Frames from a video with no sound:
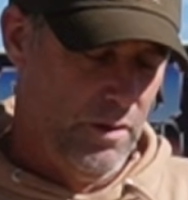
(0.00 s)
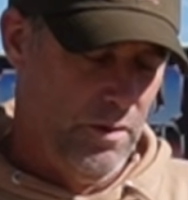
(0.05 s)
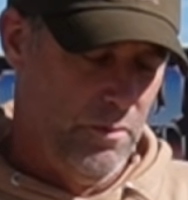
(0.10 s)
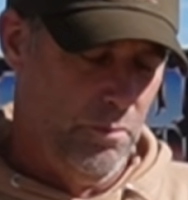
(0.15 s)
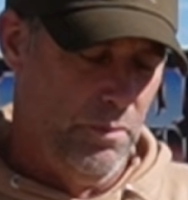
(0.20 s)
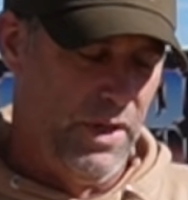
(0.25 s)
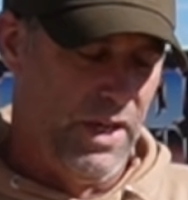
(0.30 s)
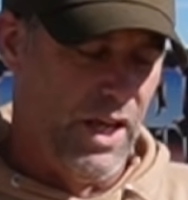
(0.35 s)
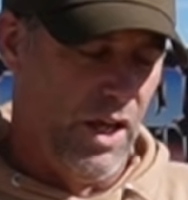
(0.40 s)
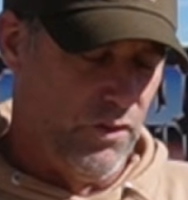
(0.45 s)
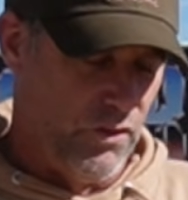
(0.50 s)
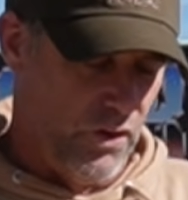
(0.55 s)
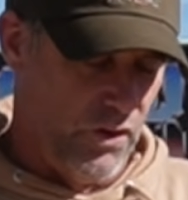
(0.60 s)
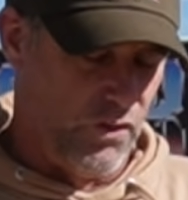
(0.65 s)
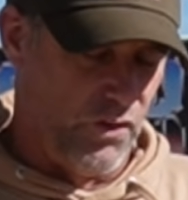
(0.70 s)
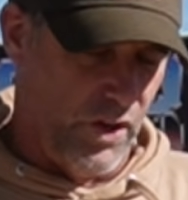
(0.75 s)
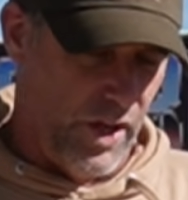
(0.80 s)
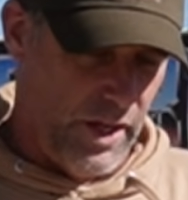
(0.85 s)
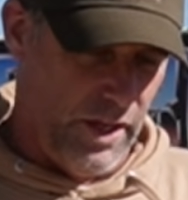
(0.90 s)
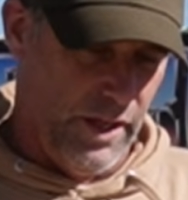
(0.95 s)
because of the
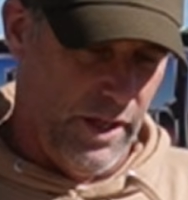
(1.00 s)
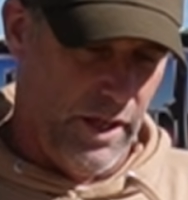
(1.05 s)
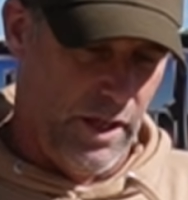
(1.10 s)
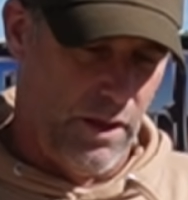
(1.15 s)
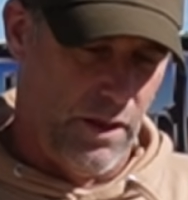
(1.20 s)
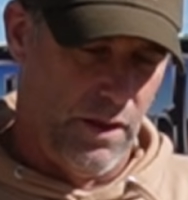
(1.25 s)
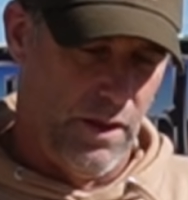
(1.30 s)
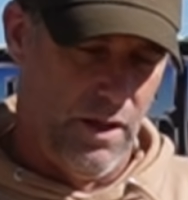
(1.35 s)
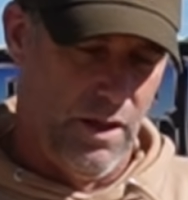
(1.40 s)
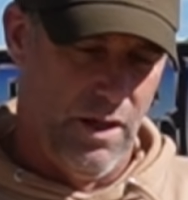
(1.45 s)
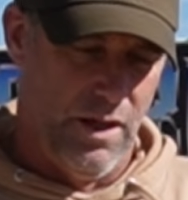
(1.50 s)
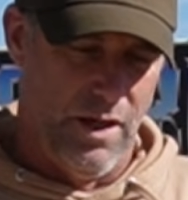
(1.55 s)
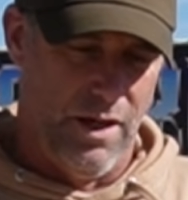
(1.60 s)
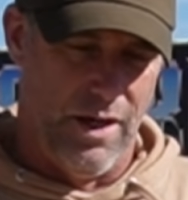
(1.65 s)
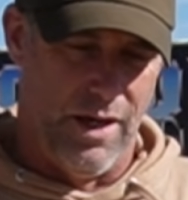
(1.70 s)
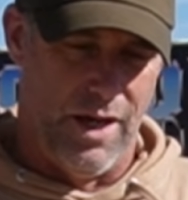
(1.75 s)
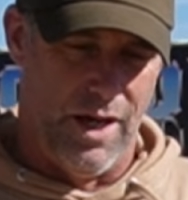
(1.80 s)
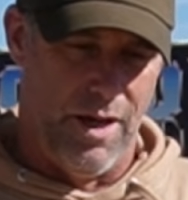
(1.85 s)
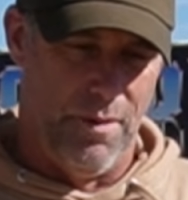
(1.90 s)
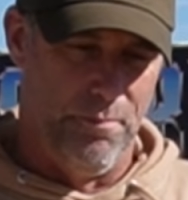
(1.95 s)
slide length.
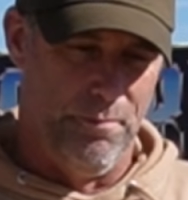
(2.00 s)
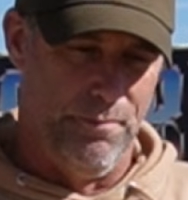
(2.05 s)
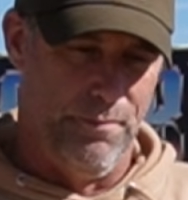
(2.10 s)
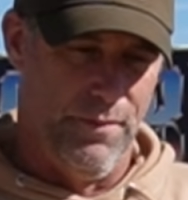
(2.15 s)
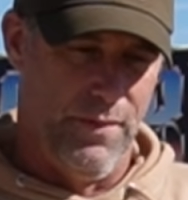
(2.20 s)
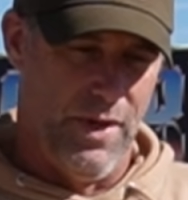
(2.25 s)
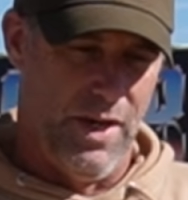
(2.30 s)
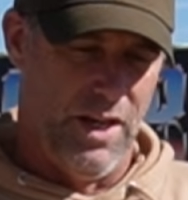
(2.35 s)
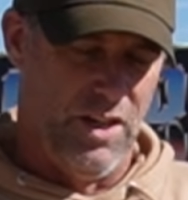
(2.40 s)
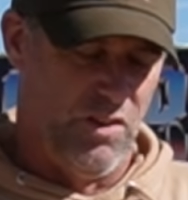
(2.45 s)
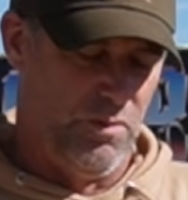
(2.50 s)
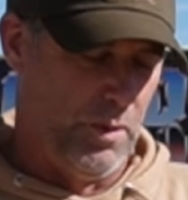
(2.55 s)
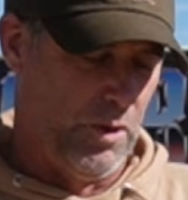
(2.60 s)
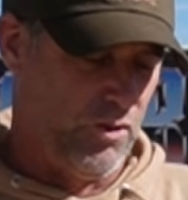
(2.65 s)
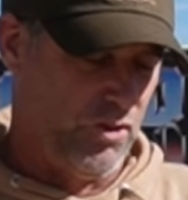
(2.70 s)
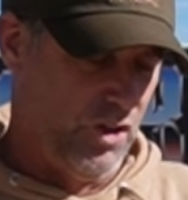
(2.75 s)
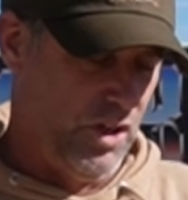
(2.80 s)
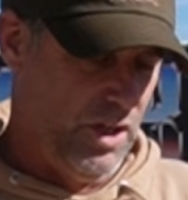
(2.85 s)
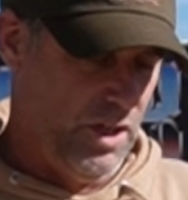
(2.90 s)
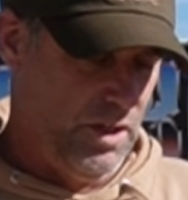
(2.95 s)
And
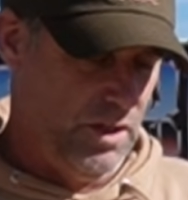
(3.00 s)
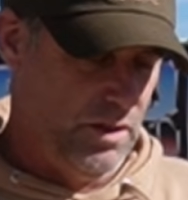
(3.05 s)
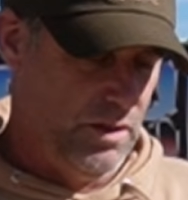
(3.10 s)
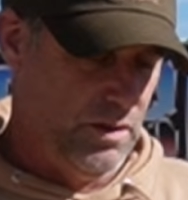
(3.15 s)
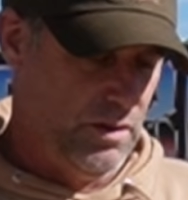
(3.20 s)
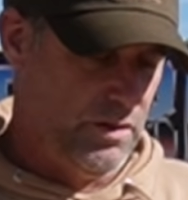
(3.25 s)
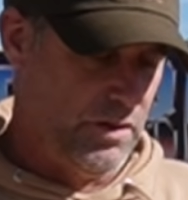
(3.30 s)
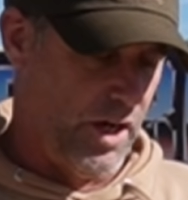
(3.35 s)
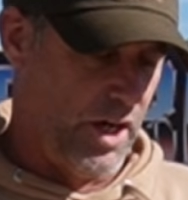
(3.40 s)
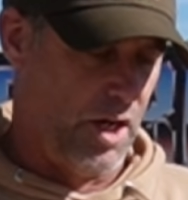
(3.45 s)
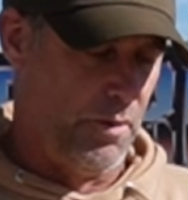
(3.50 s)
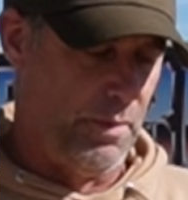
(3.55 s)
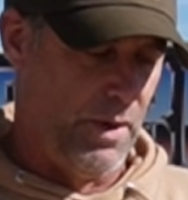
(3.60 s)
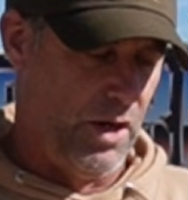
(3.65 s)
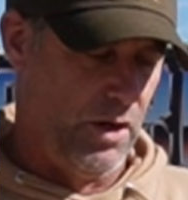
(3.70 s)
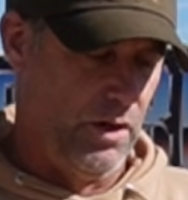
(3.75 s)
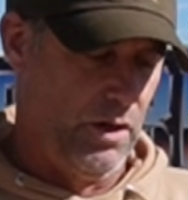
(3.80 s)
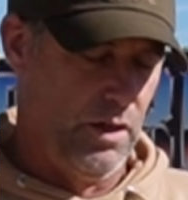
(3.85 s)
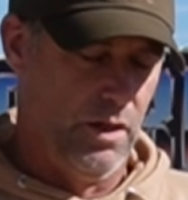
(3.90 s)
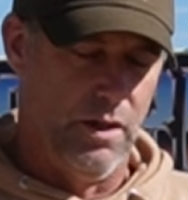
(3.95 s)
especially talking
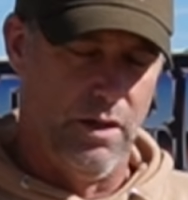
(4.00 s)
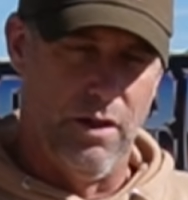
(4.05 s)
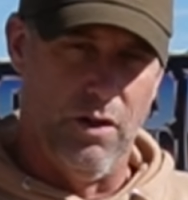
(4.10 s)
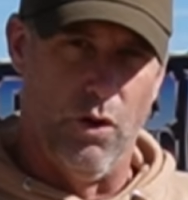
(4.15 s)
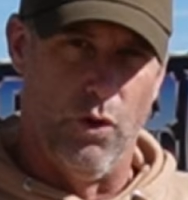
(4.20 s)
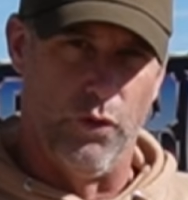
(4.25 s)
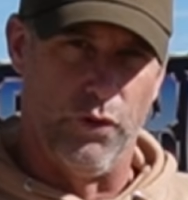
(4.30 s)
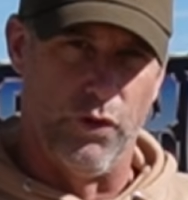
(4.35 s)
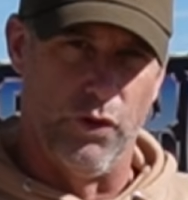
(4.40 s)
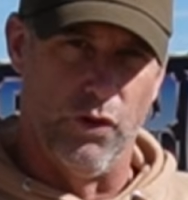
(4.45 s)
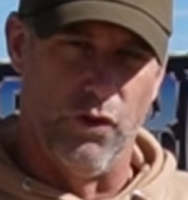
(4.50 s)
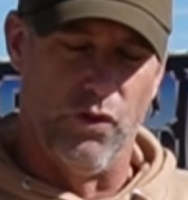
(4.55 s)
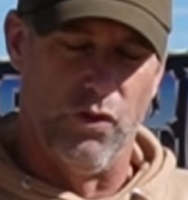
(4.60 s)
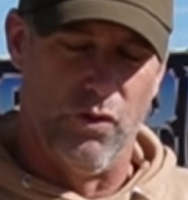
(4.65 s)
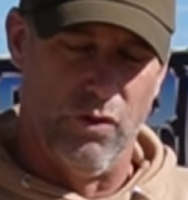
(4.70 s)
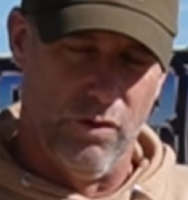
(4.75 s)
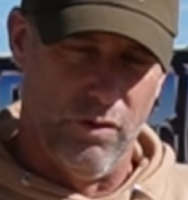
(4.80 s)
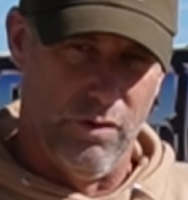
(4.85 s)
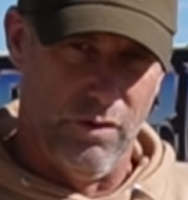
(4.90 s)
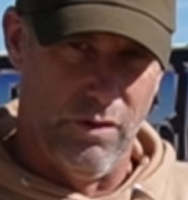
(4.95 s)
about
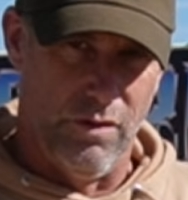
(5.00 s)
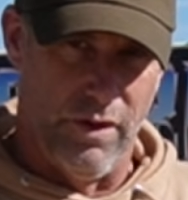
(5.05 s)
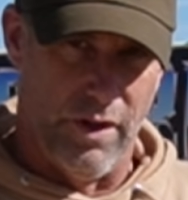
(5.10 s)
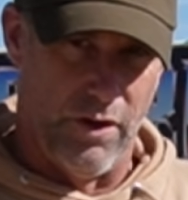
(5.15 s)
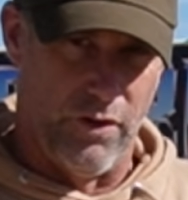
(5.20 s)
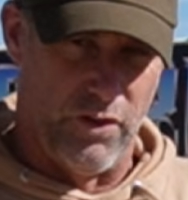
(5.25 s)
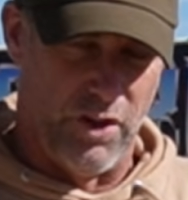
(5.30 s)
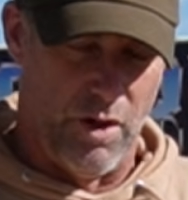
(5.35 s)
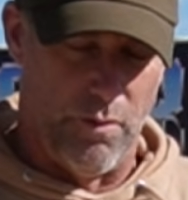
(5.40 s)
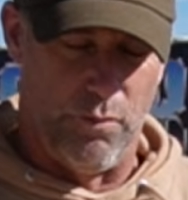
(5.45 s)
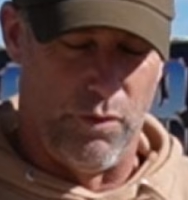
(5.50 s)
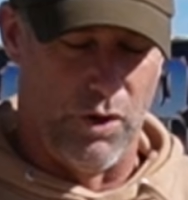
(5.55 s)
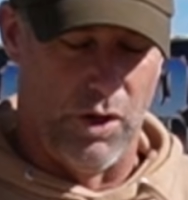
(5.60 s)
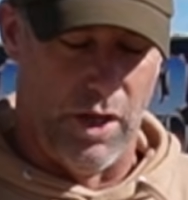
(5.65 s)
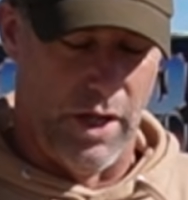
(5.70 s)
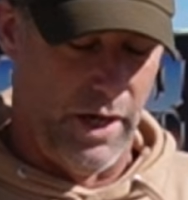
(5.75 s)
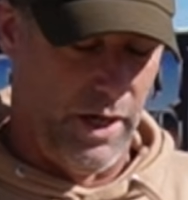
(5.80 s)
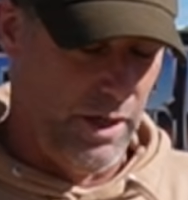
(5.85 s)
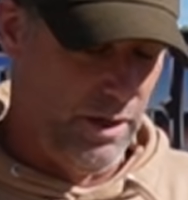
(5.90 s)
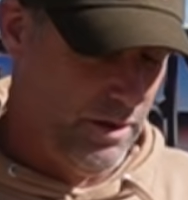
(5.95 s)
holsters that are set up for a
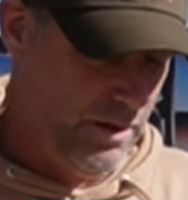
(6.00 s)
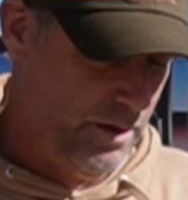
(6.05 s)
light.